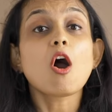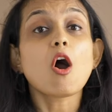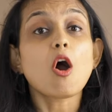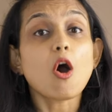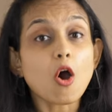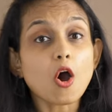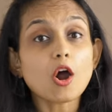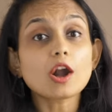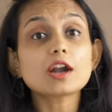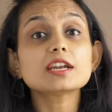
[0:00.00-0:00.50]

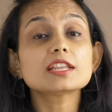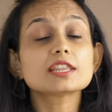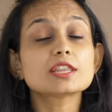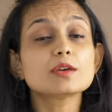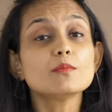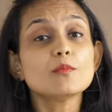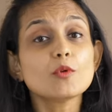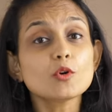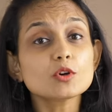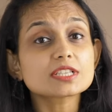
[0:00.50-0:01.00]
or the
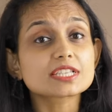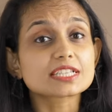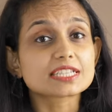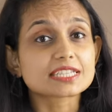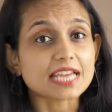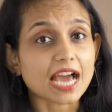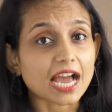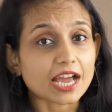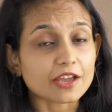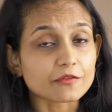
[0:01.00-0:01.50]
most
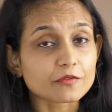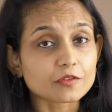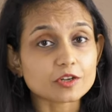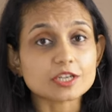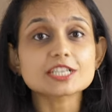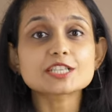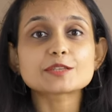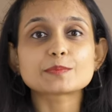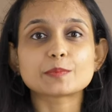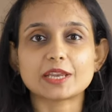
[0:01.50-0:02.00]

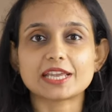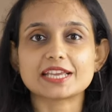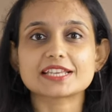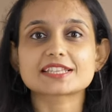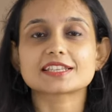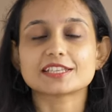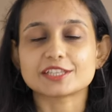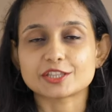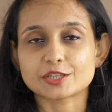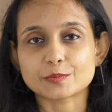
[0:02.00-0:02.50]
diverse
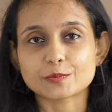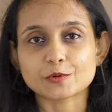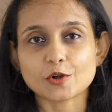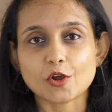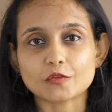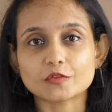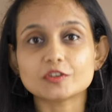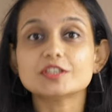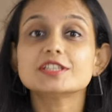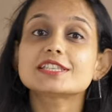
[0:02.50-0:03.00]
place in the
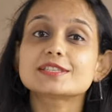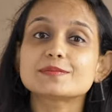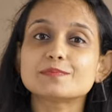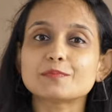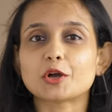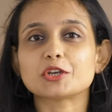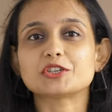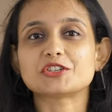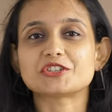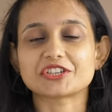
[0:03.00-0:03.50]
province,
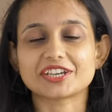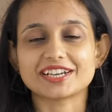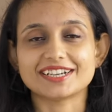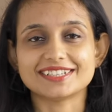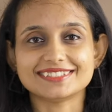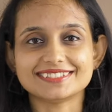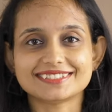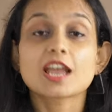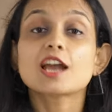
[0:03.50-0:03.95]
Montreal.